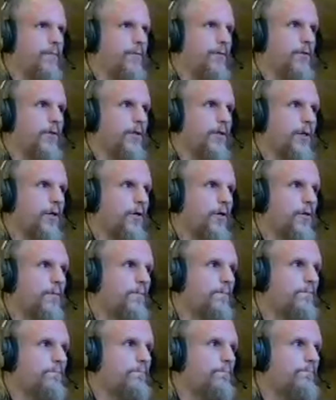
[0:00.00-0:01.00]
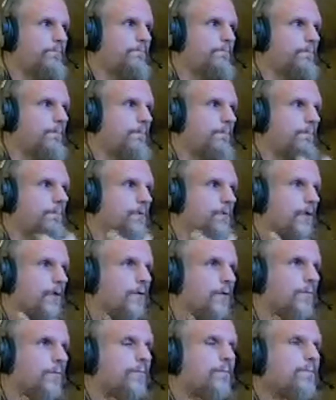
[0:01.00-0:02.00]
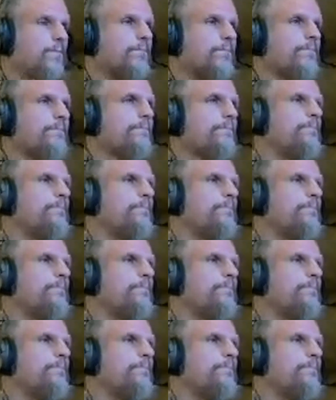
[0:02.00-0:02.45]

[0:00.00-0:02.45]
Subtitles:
up into the yard. So